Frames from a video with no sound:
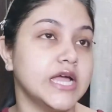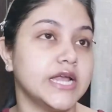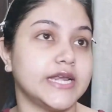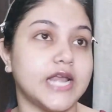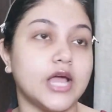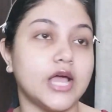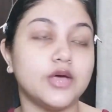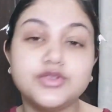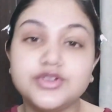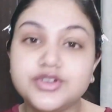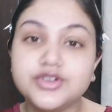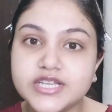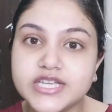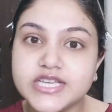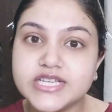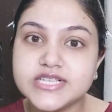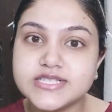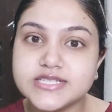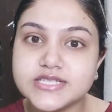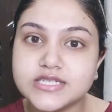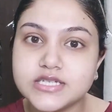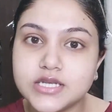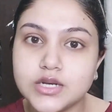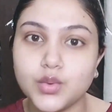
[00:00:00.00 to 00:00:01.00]
Now the
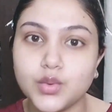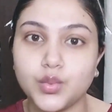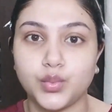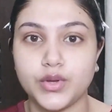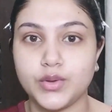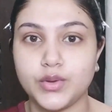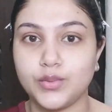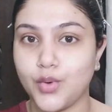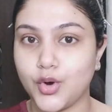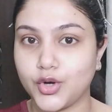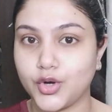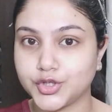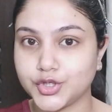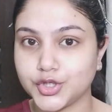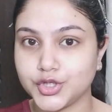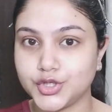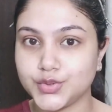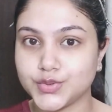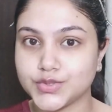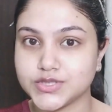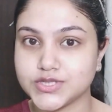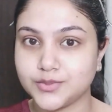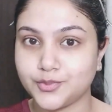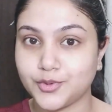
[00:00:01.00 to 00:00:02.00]
reason we want to
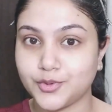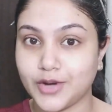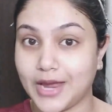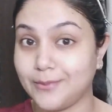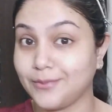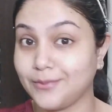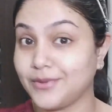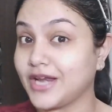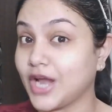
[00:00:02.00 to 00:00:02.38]
use a primer,